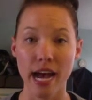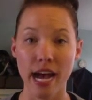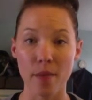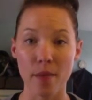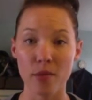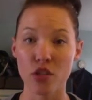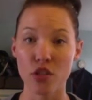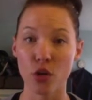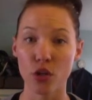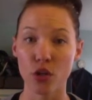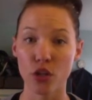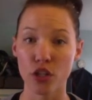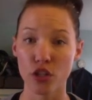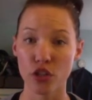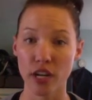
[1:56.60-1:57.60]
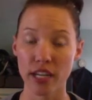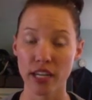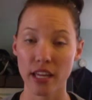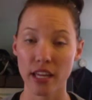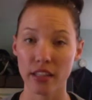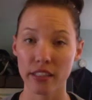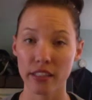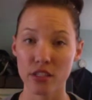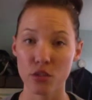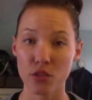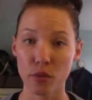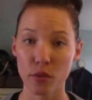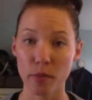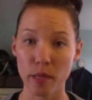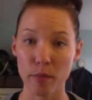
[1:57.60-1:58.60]
so you're going to try to get at least
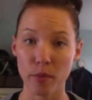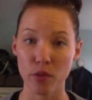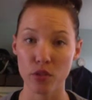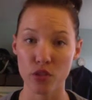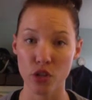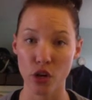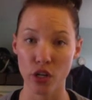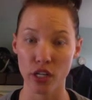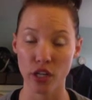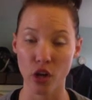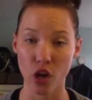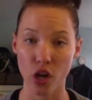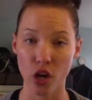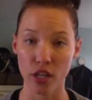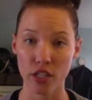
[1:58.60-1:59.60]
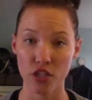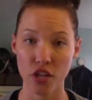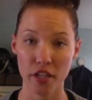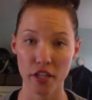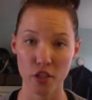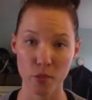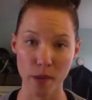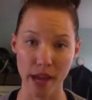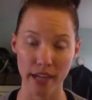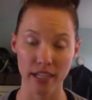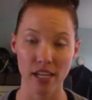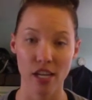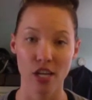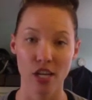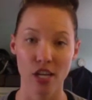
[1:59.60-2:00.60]
3 people started on a challenge pack.
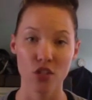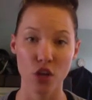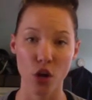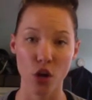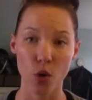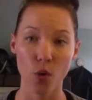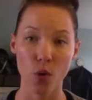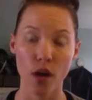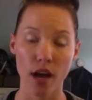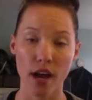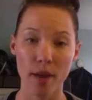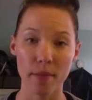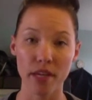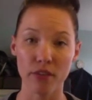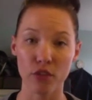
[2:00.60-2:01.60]
So if